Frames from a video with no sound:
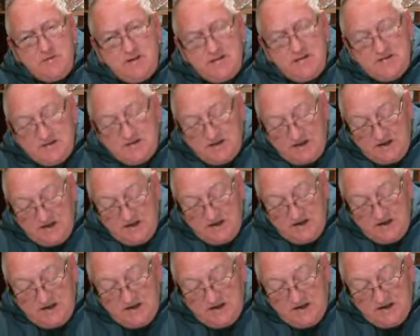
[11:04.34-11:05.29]
is
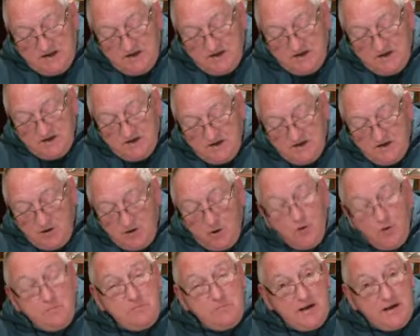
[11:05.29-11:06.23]
healing,
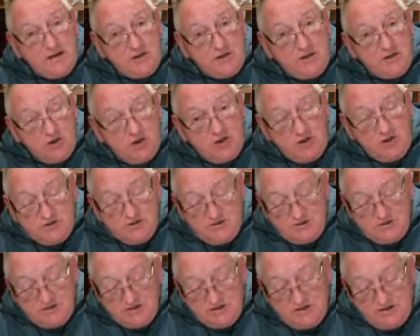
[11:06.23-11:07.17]
O my
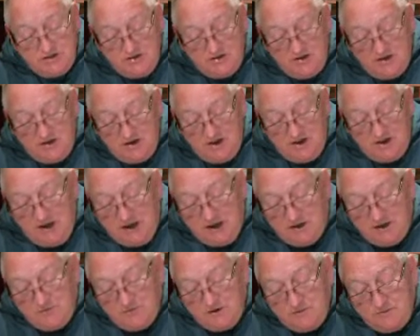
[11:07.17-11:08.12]
God,
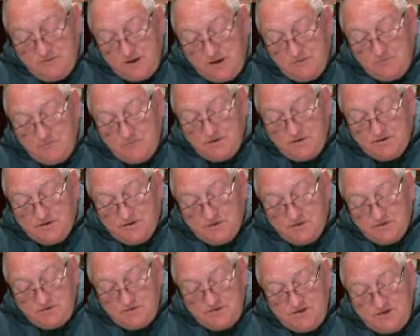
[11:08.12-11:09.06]
and remembrance
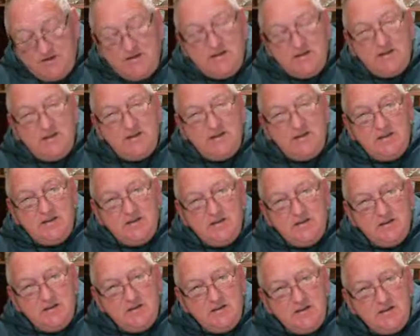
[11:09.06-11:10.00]
of thee
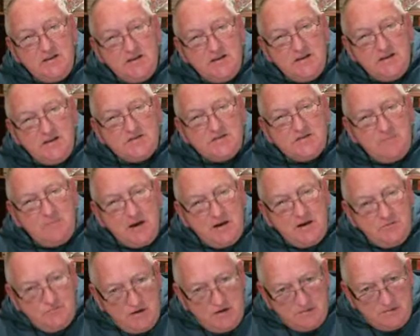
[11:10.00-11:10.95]
is my
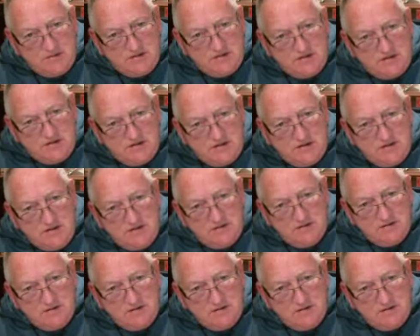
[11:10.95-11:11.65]
remedy."